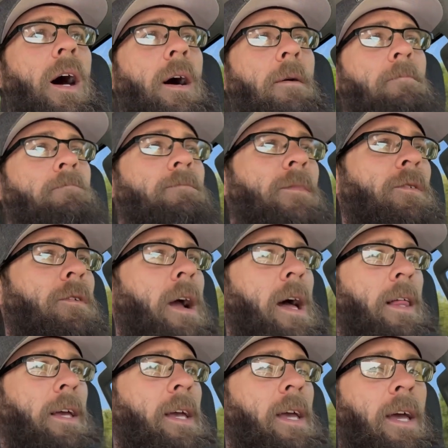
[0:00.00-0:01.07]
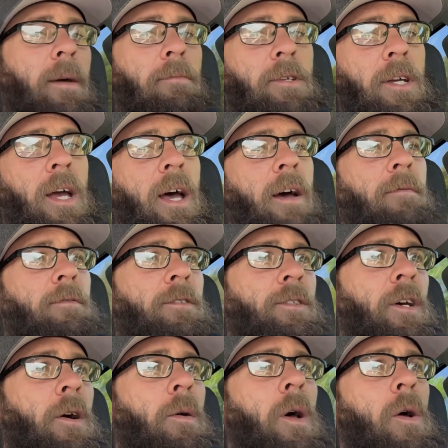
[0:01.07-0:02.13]
The rally
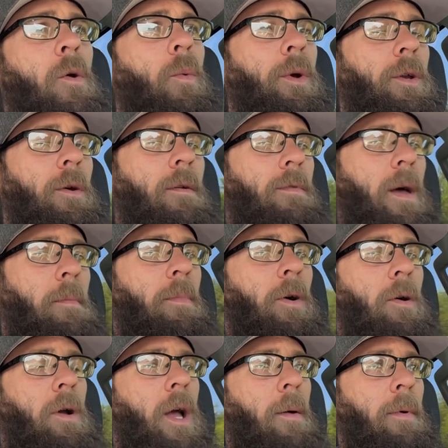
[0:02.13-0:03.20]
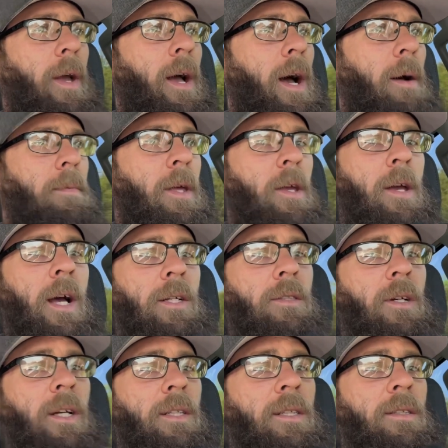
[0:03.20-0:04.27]
camshaft. So we do have that build coming up that
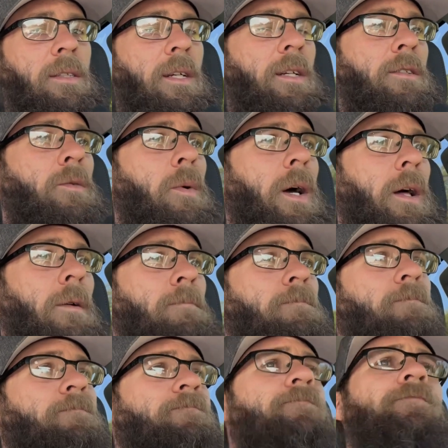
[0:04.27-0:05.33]
you guys will get to see as well.